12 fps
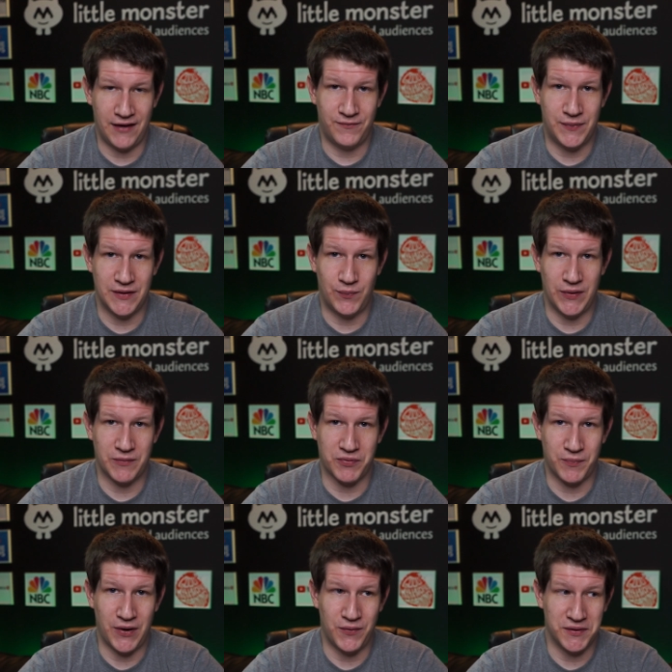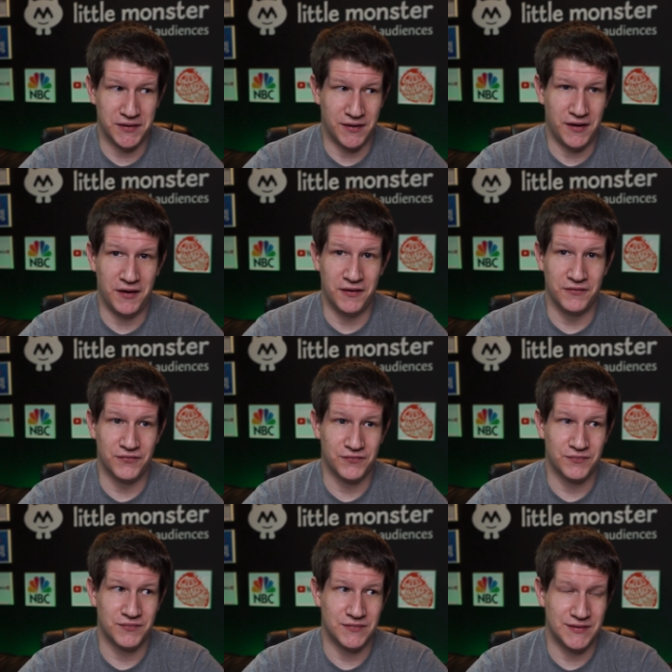I've been a big proponent
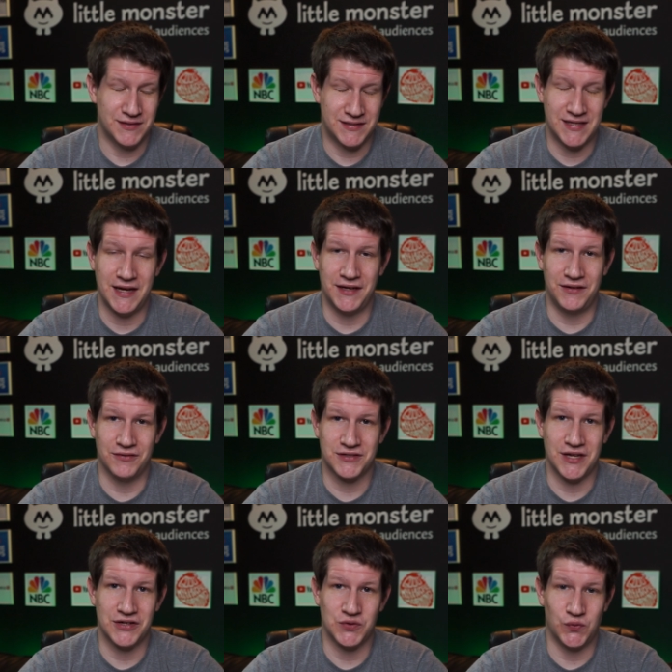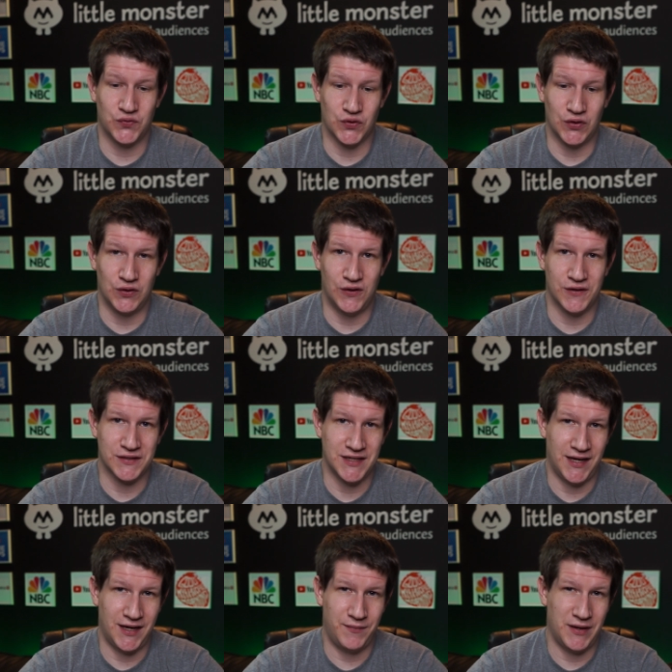of saying your schedule for a long
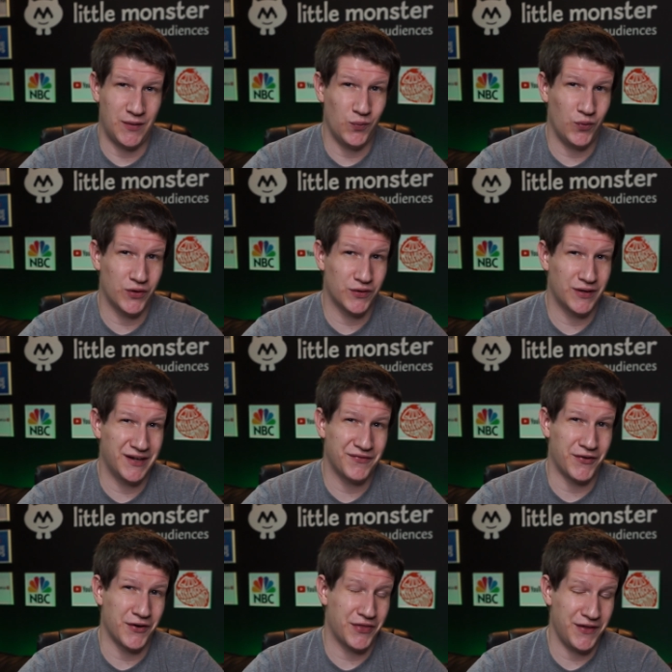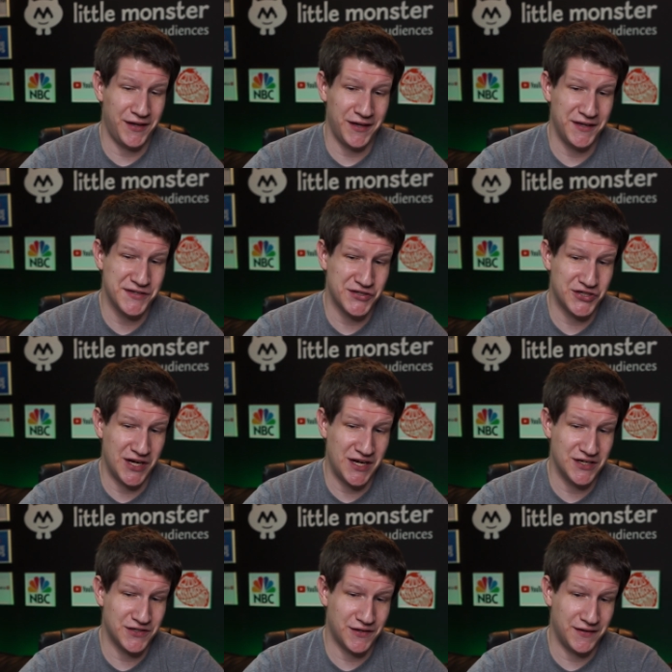time, and I'm wondering if our thinking has
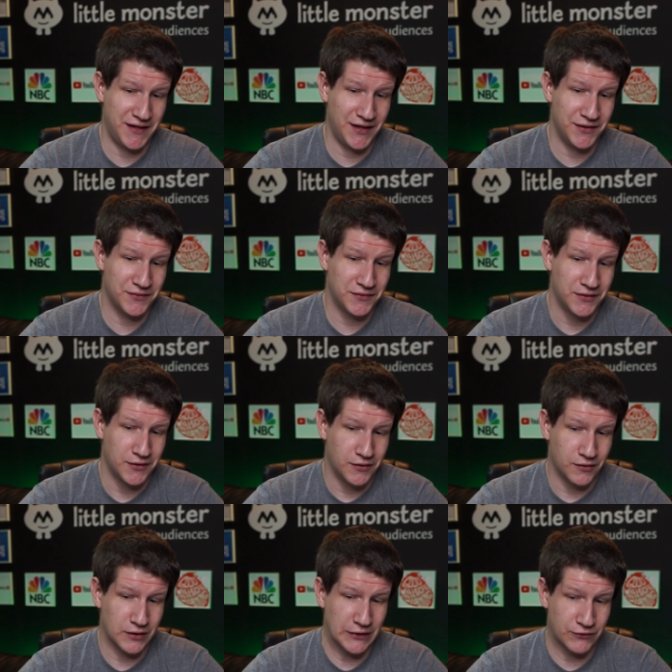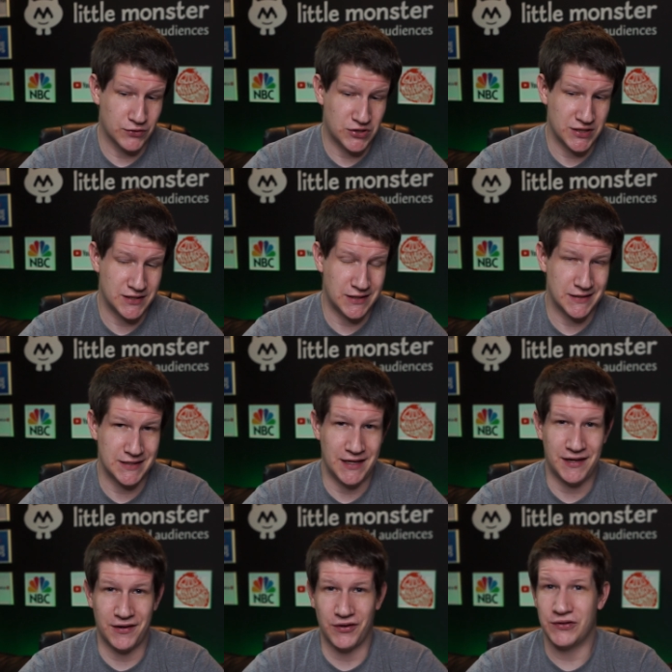changed on that, or if we're just not
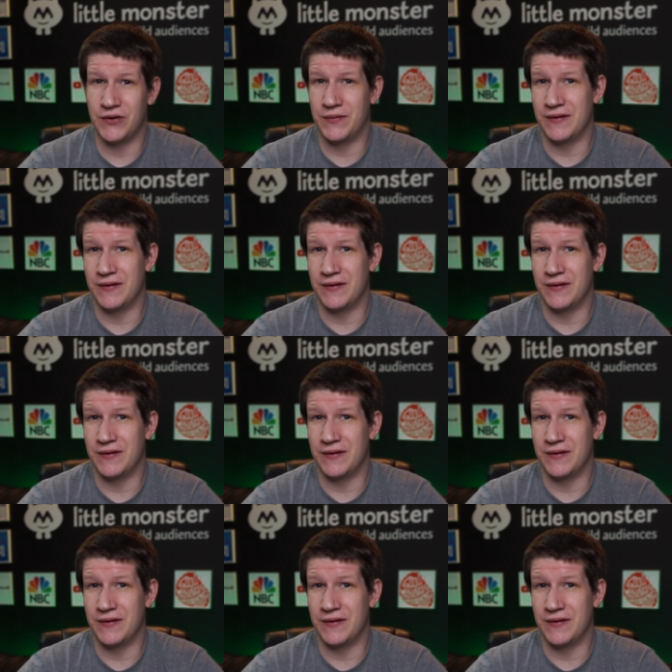taking our own